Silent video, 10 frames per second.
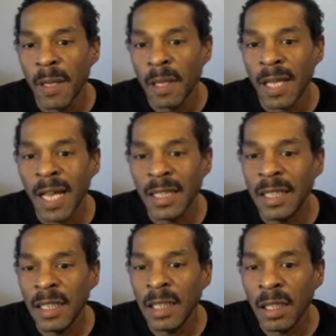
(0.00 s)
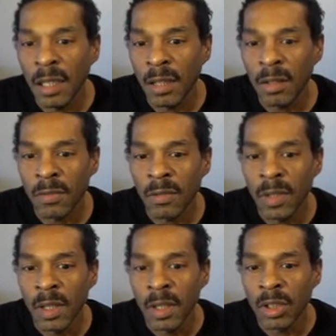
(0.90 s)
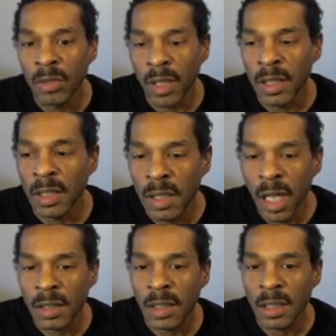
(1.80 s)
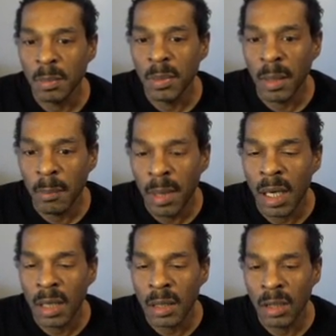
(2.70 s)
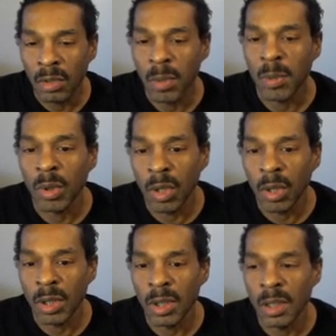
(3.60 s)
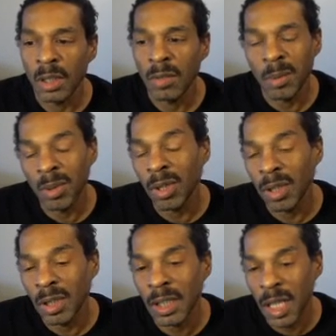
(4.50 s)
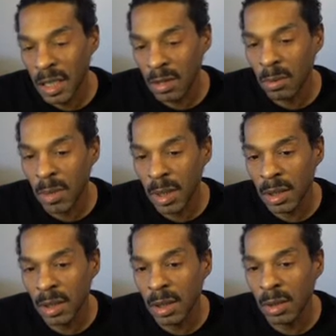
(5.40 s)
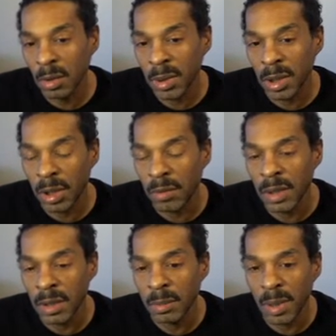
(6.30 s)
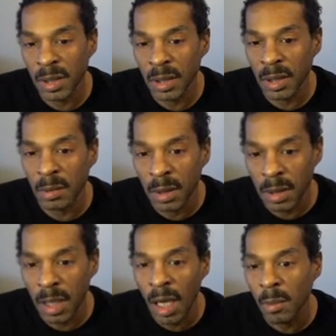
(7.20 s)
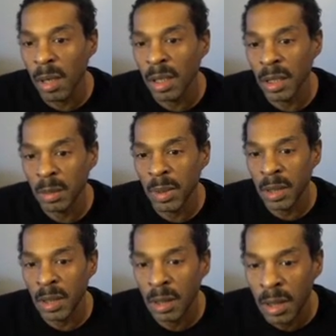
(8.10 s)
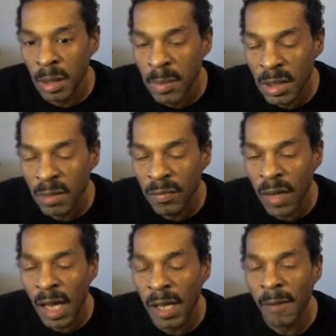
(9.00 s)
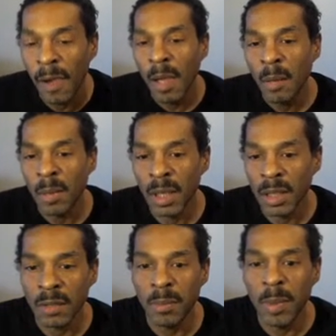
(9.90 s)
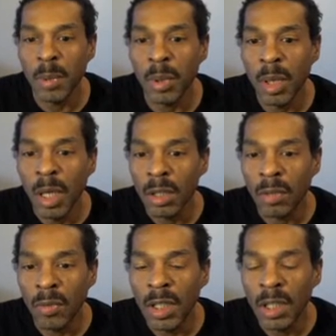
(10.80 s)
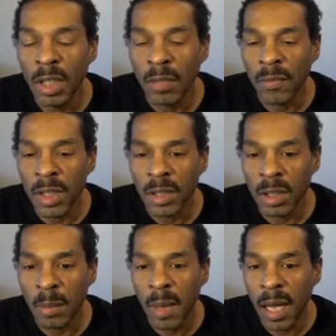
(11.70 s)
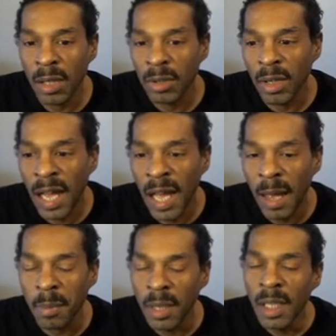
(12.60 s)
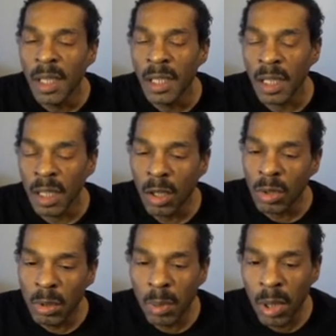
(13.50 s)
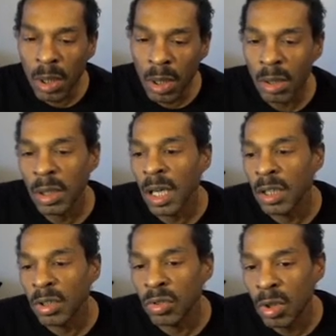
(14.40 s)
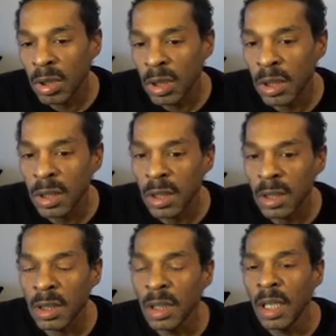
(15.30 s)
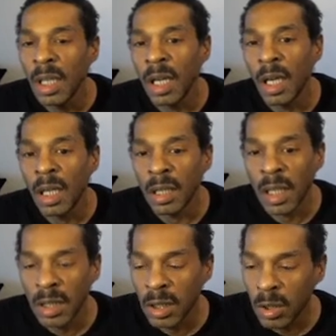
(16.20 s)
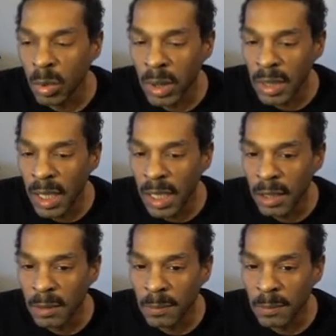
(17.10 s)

The idea of trading stocks and bonds and cryptocurrency not so much. It's still mysterious, but the stock market has been demystified because the retail investor can buy on their app. Now, the only parallel that I can draw to this is 1929,